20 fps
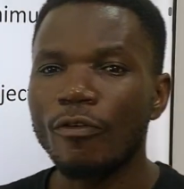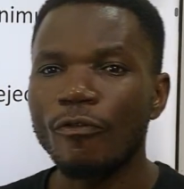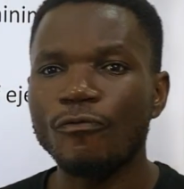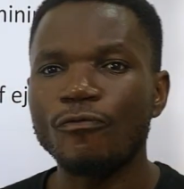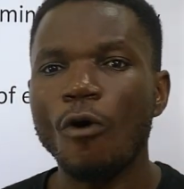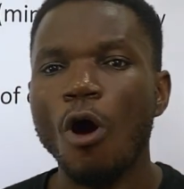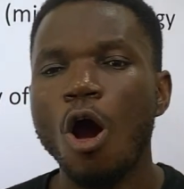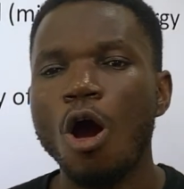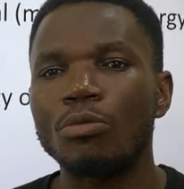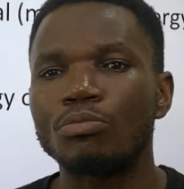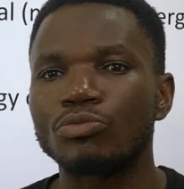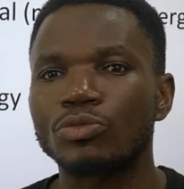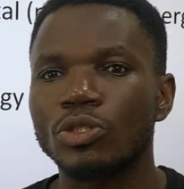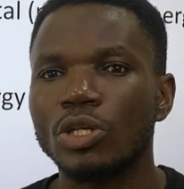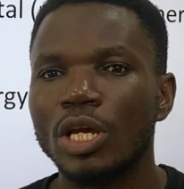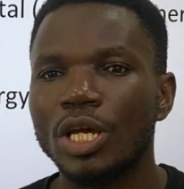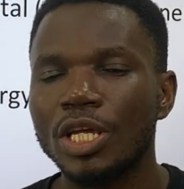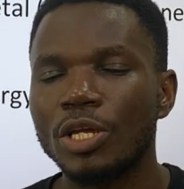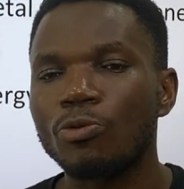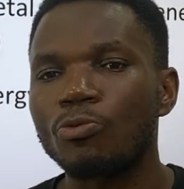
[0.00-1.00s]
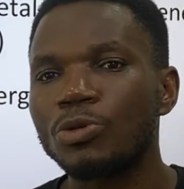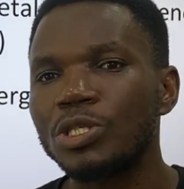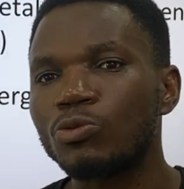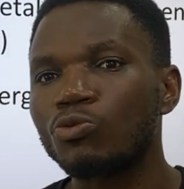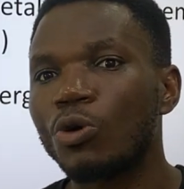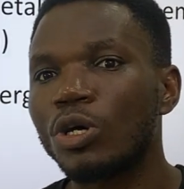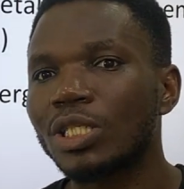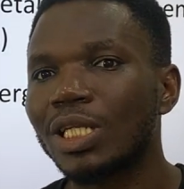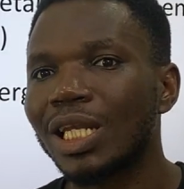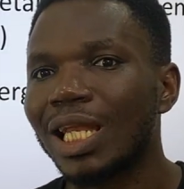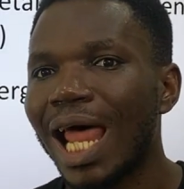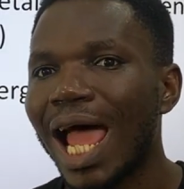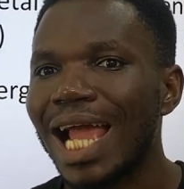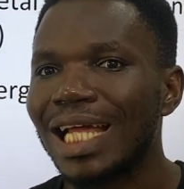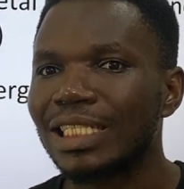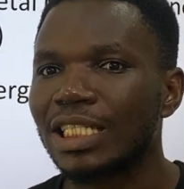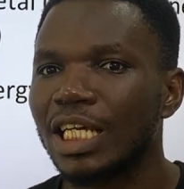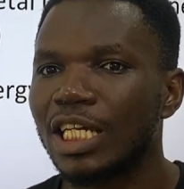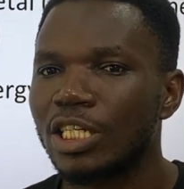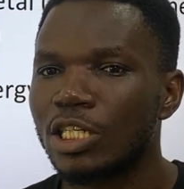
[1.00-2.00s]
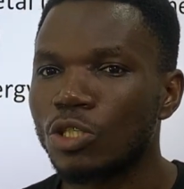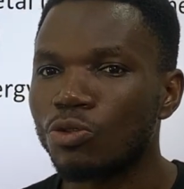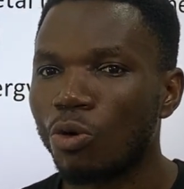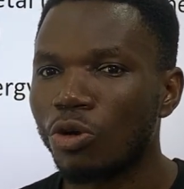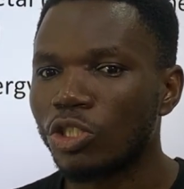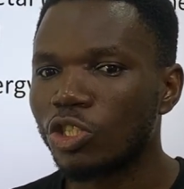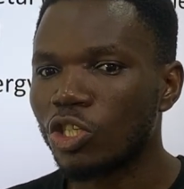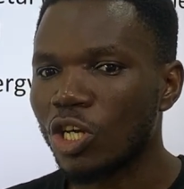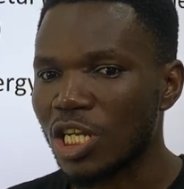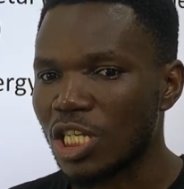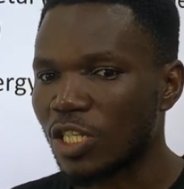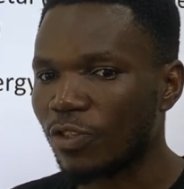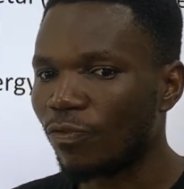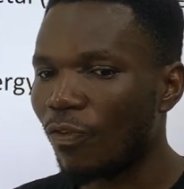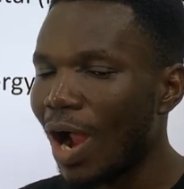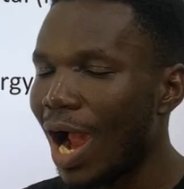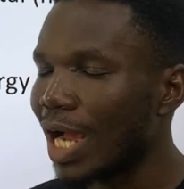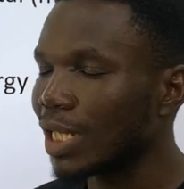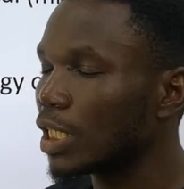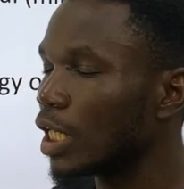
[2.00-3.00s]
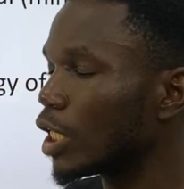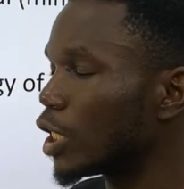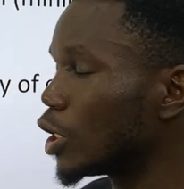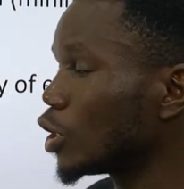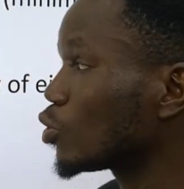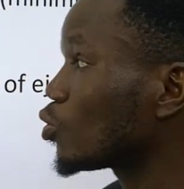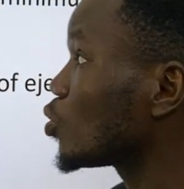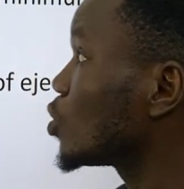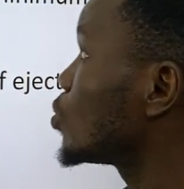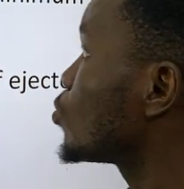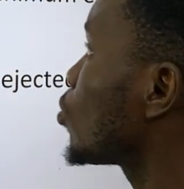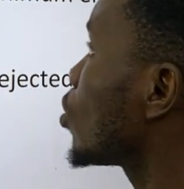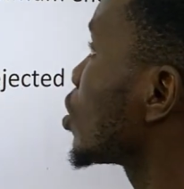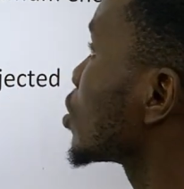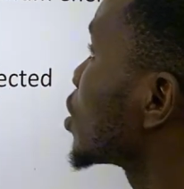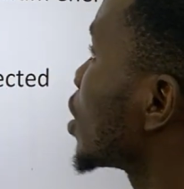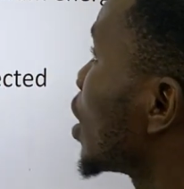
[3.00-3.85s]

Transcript: forms in which what light is what transferred into the what